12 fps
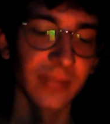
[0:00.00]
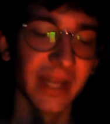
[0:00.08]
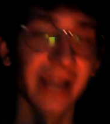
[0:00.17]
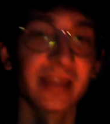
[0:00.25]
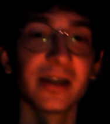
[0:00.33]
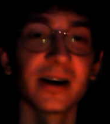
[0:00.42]

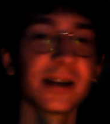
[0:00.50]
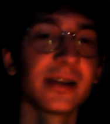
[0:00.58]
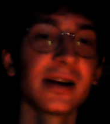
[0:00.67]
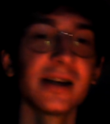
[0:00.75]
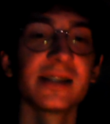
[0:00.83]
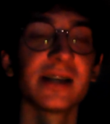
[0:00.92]
The third
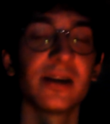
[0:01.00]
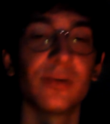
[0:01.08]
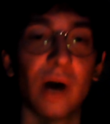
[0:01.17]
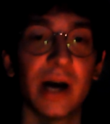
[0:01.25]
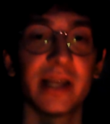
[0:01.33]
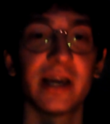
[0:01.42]
reason
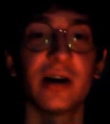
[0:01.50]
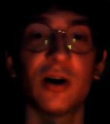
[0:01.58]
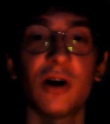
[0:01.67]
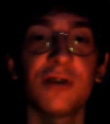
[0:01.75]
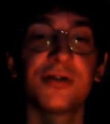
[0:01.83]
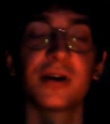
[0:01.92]
why they
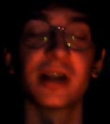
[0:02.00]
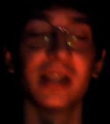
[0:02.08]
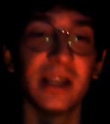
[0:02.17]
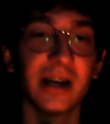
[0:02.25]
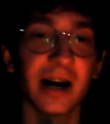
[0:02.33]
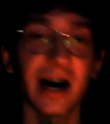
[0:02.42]
offer
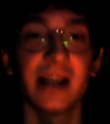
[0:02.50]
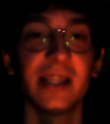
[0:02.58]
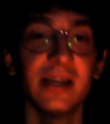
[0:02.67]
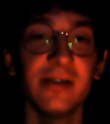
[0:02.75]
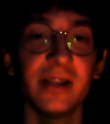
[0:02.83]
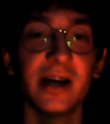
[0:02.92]
high
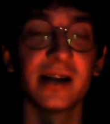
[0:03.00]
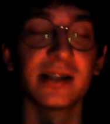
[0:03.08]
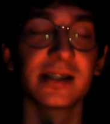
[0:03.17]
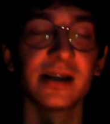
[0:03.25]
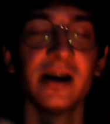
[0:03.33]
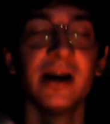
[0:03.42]

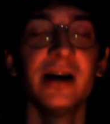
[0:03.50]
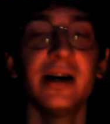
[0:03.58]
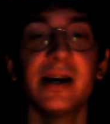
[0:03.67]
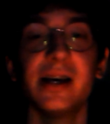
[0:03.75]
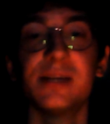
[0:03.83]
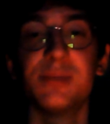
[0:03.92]
dividends
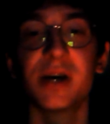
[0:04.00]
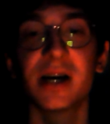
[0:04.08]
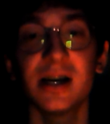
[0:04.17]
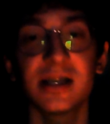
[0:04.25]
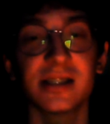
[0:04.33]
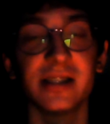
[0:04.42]
is
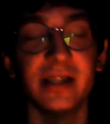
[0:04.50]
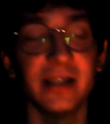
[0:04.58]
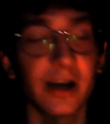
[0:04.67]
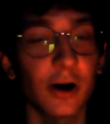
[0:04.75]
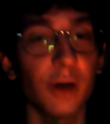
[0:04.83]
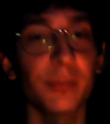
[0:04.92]
because
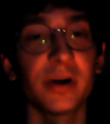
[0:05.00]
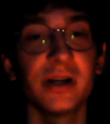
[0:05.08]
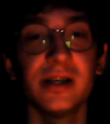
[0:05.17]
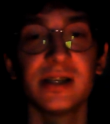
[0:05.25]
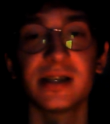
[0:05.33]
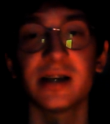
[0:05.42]
the
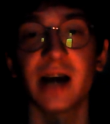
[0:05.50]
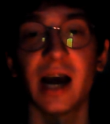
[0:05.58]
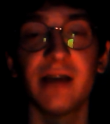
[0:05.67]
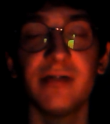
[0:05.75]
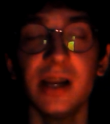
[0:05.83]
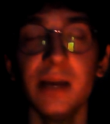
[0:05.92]
companies
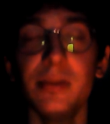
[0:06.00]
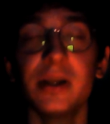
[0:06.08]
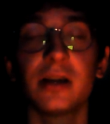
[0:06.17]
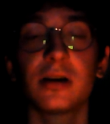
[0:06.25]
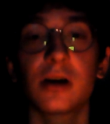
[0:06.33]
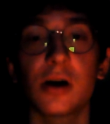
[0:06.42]
have
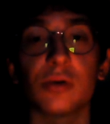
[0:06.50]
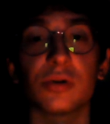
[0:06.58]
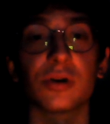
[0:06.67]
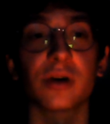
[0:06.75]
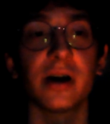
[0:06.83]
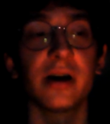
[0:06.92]
limited growth.
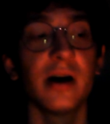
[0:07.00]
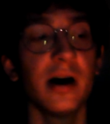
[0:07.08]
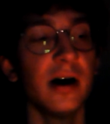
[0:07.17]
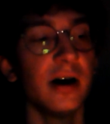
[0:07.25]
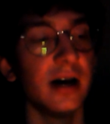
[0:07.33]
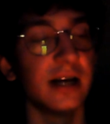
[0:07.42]
Okay.
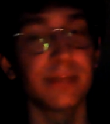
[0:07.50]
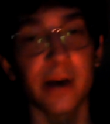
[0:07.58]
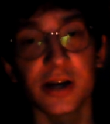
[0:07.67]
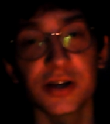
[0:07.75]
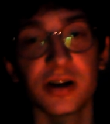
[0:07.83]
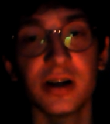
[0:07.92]

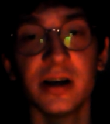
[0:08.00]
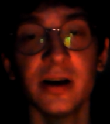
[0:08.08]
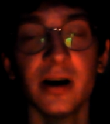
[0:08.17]
Especially,